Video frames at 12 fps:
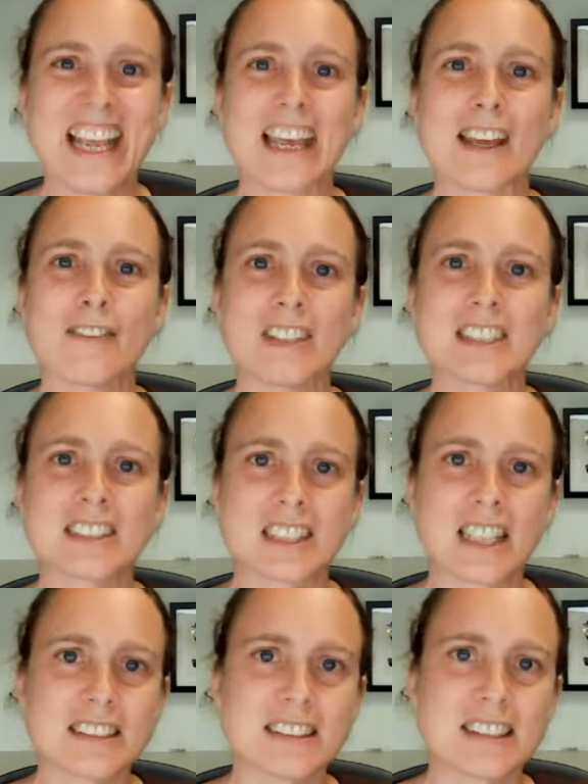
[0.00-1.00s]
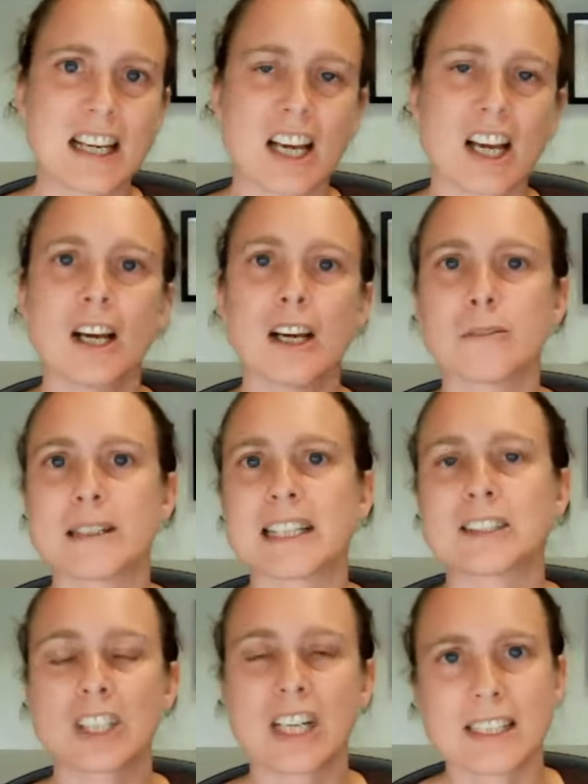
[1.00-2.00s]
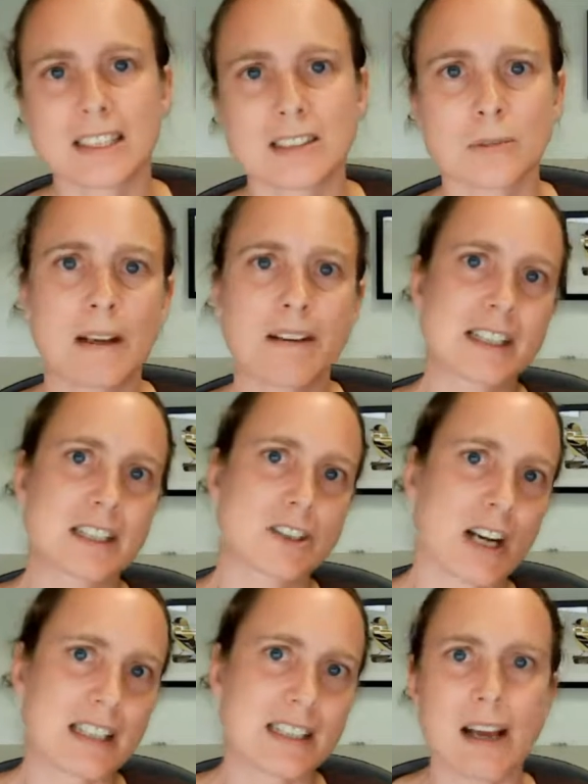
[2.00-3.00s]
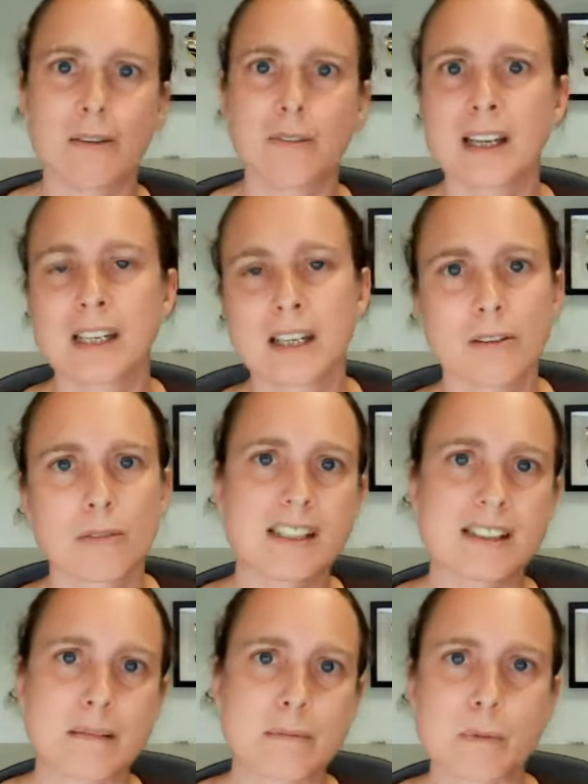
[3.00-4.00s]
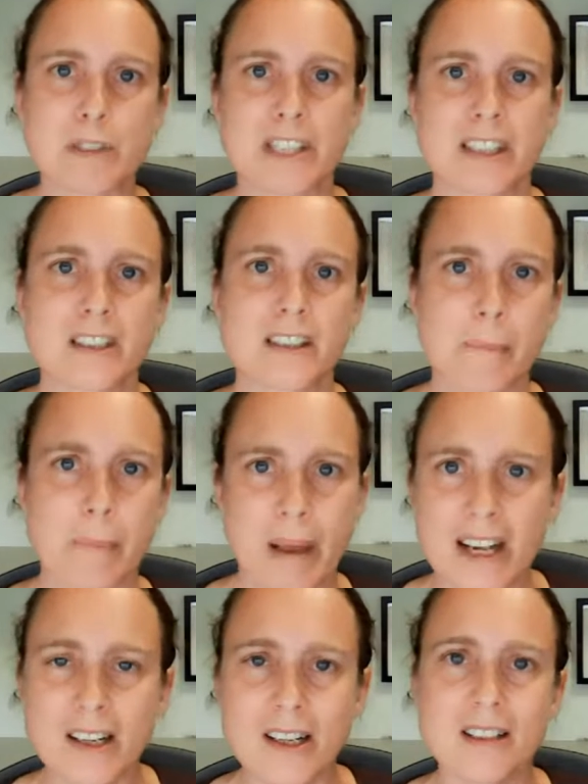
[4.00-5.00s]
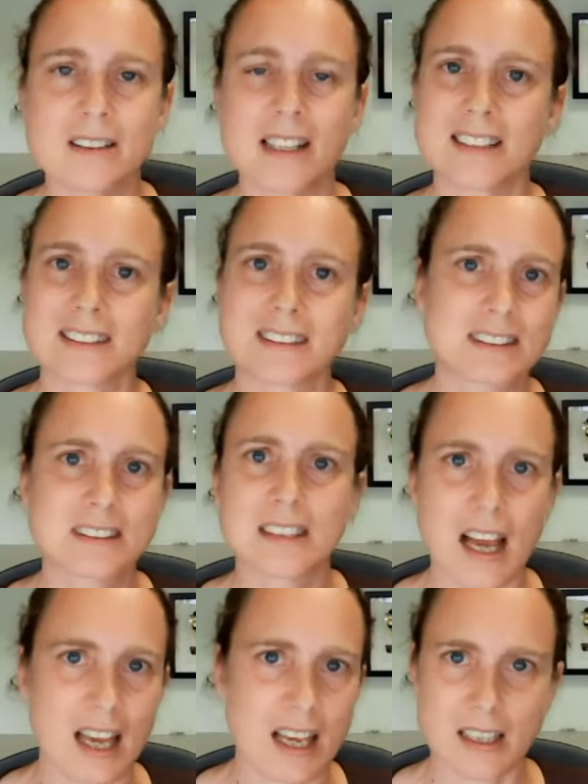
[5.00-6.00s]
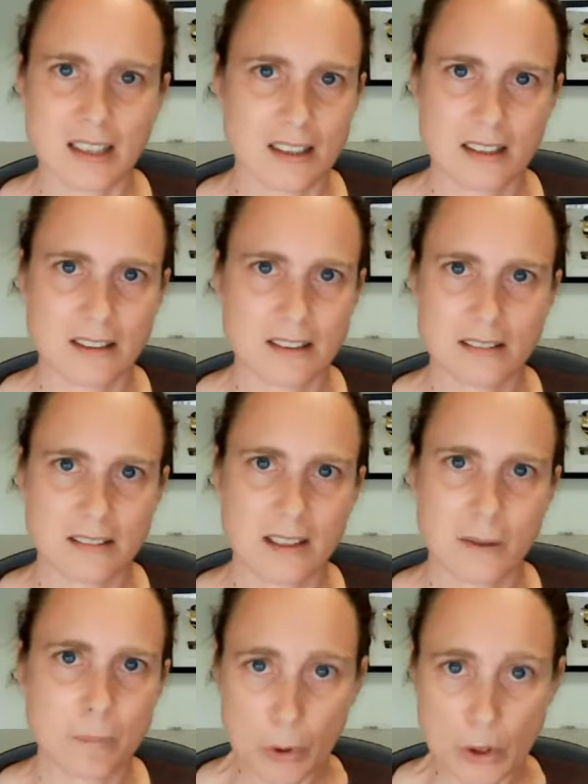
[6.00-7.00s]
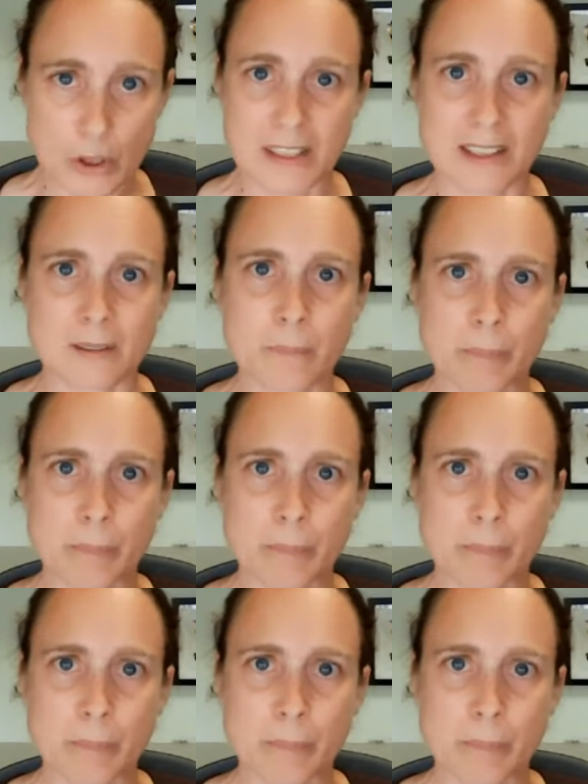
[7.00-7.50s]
If it's just like, oh, we could try it this way, we could try it that way, neither one seems particularly better, that's not important.